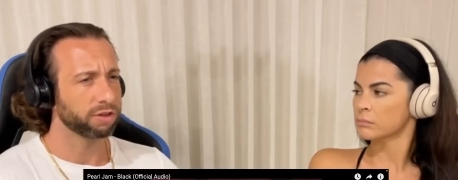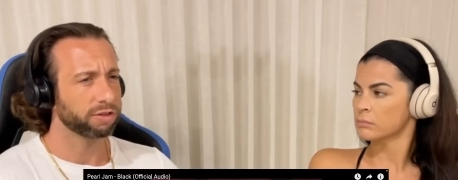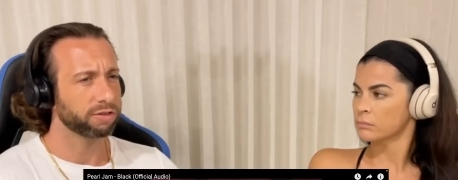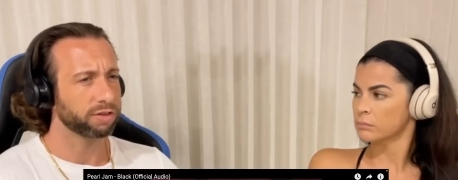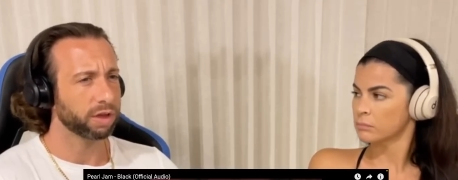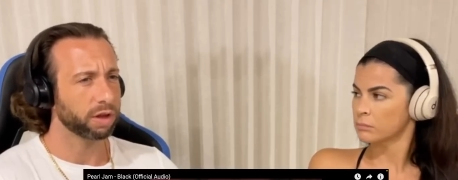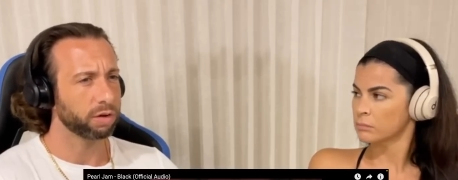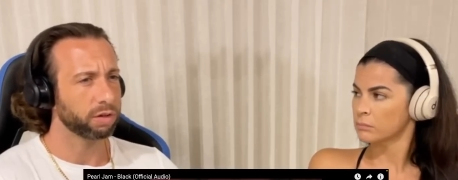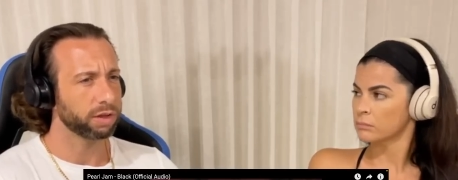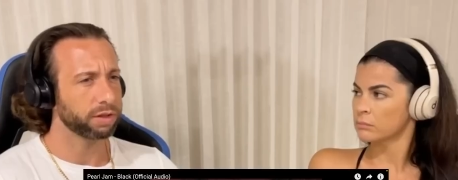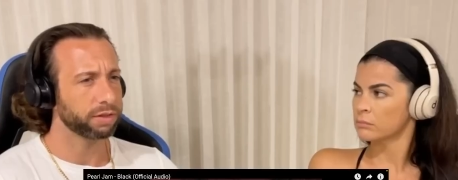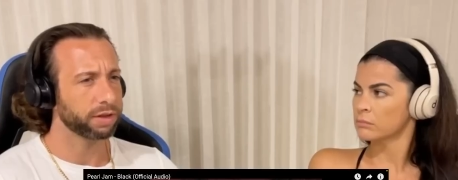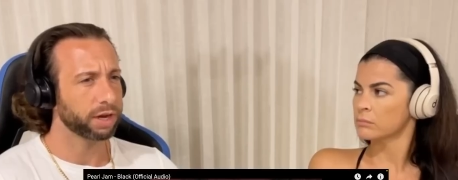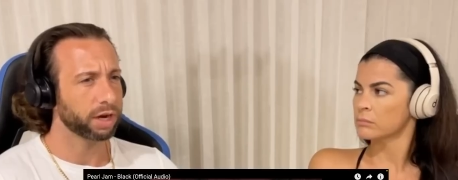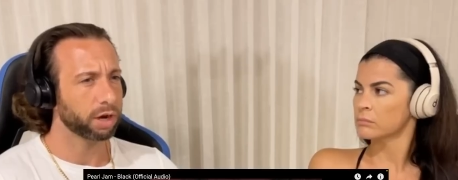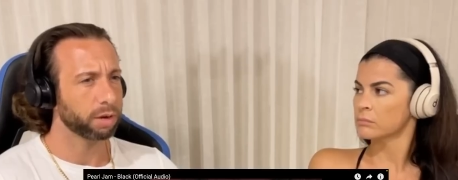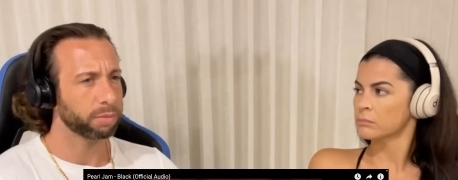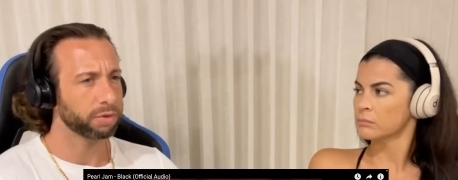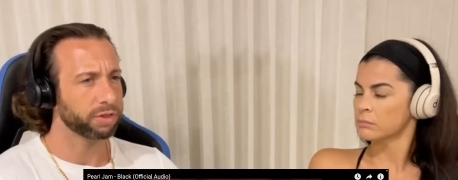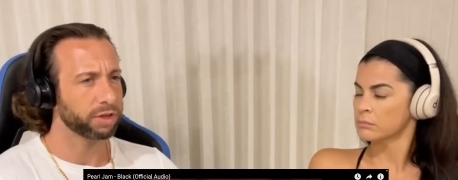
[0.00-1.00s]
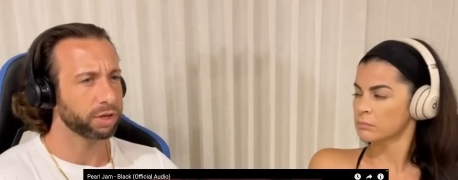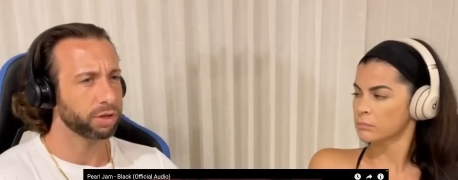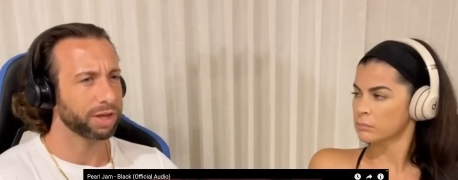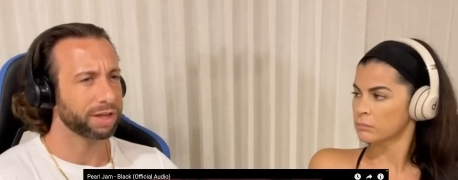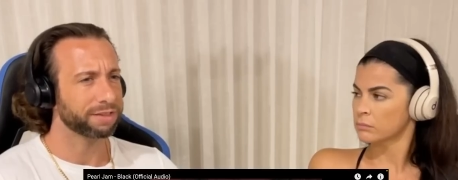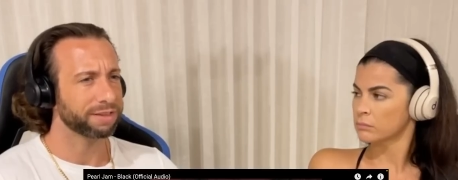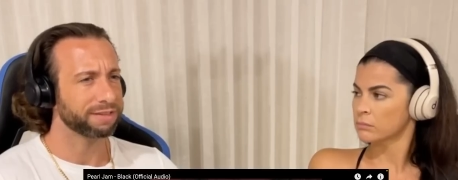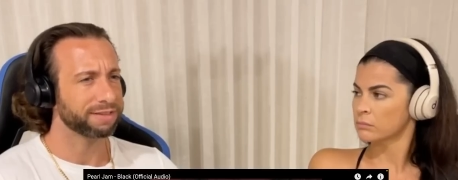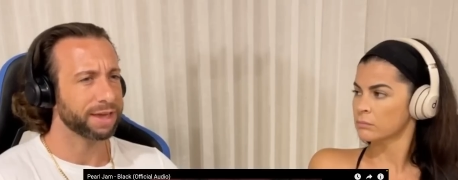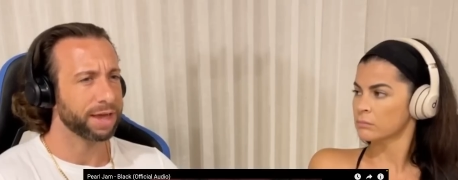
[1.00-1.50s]
Speaker 1: subtle in there, but then you
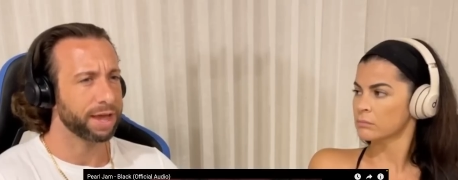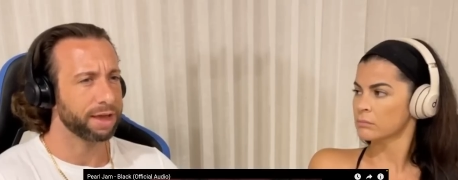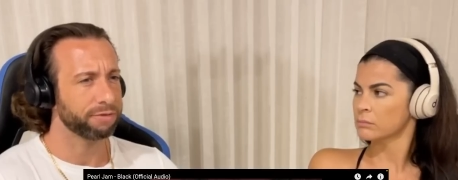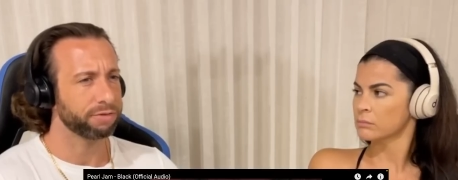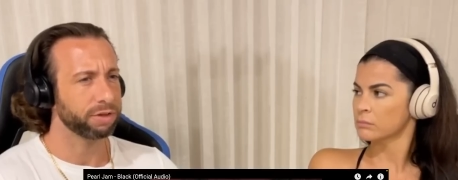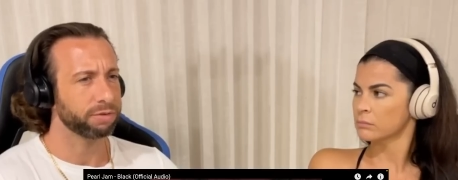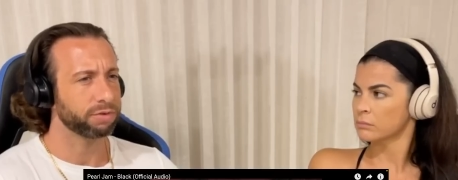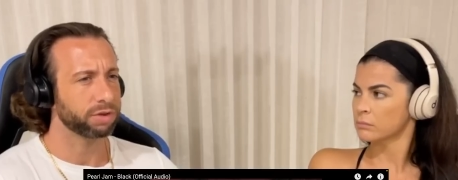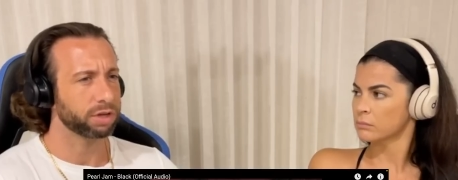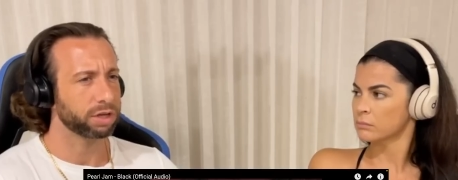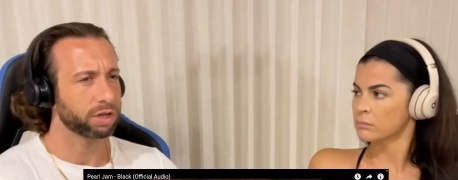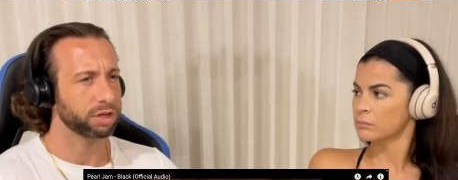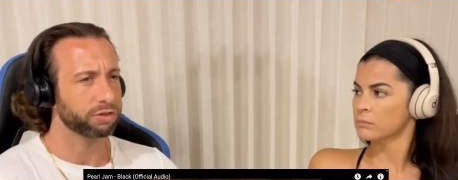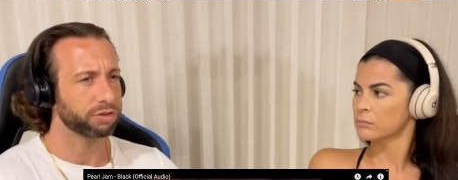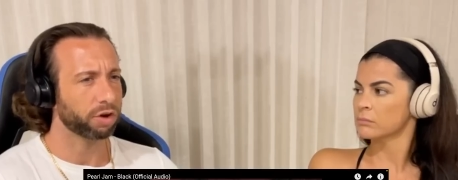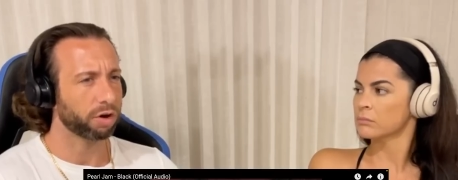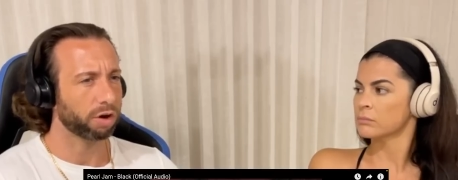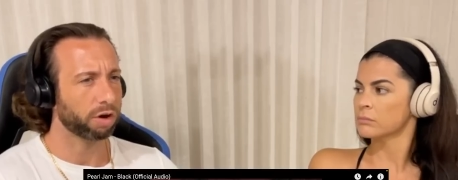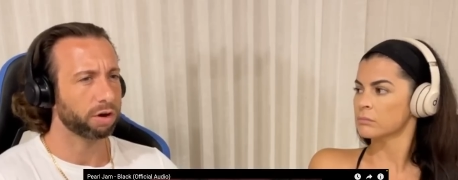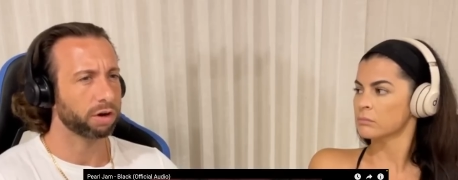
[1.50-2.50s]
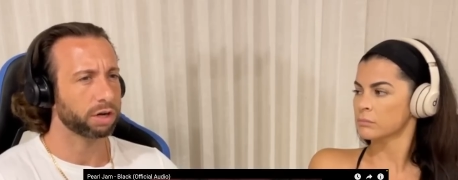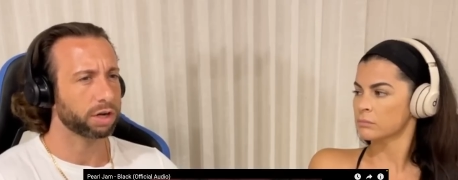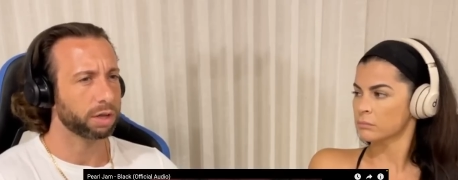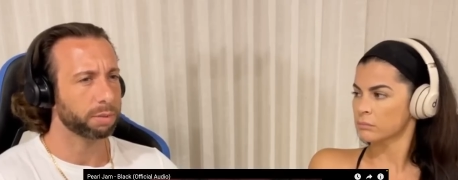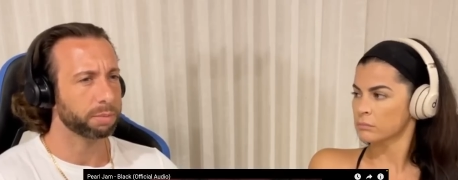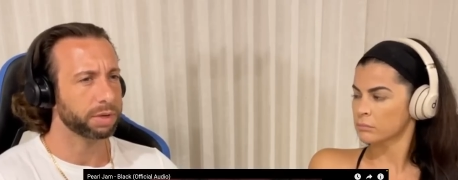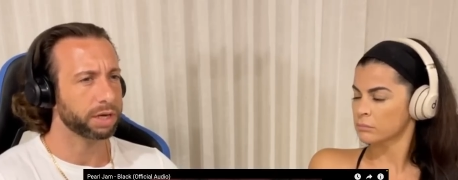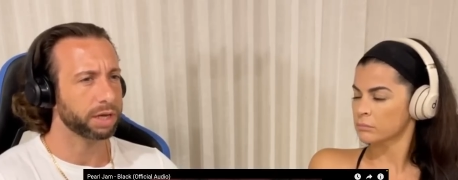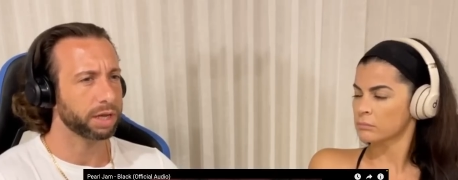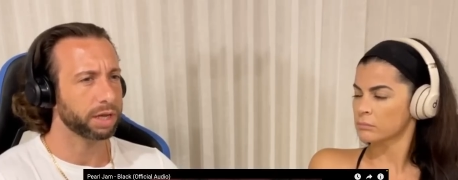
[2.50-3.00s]
got this heavy guitar
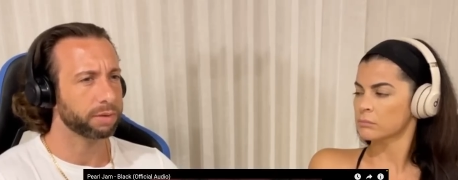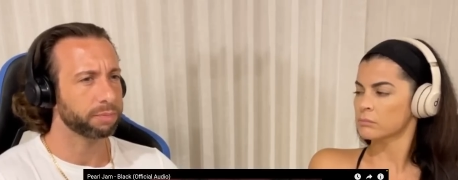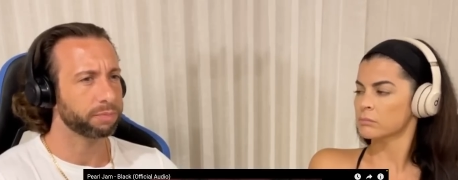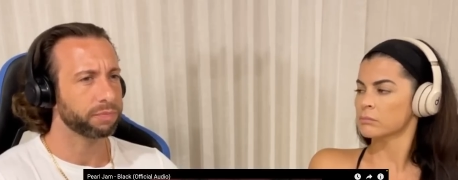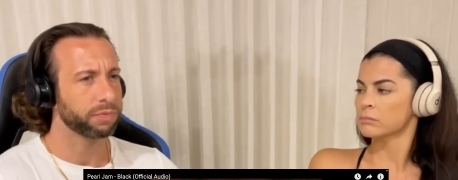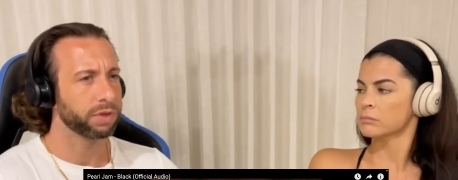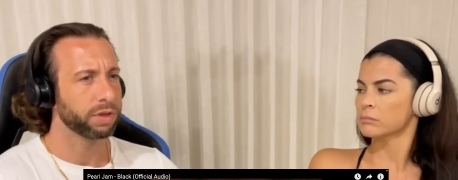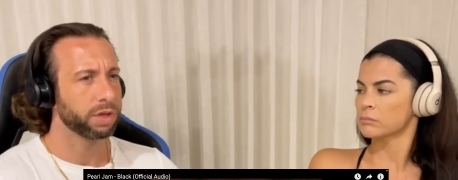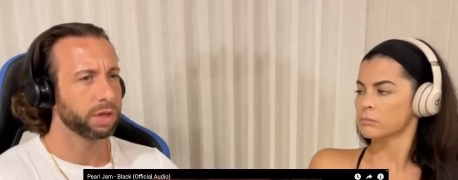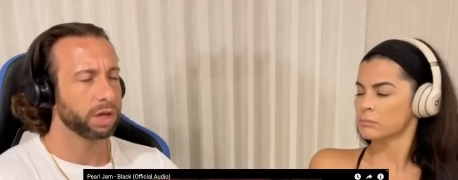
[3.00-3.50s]
coming in.